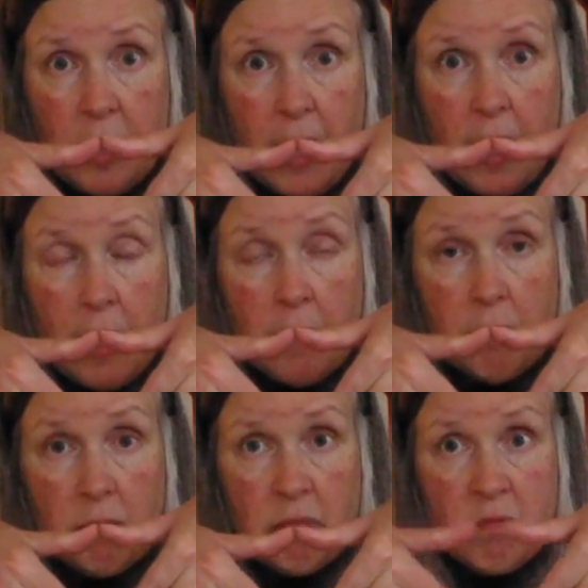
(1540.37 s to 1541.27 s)

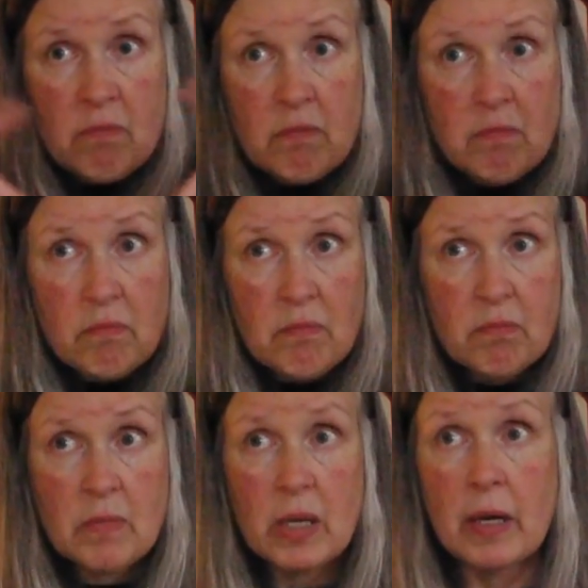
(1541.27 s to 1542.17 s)
can
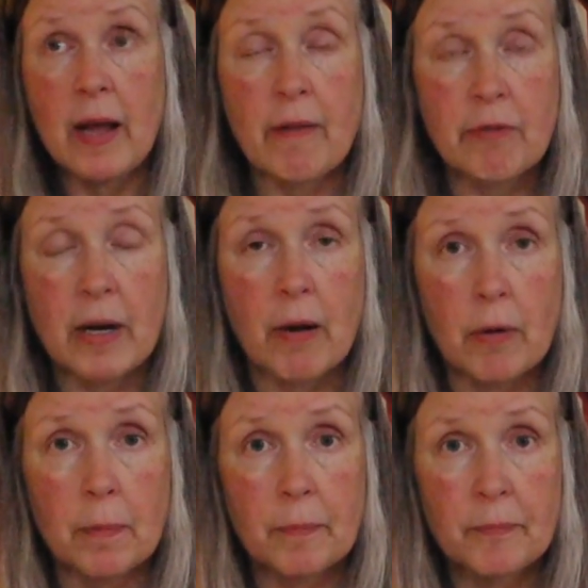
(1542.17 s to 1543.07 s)
in a half an hour.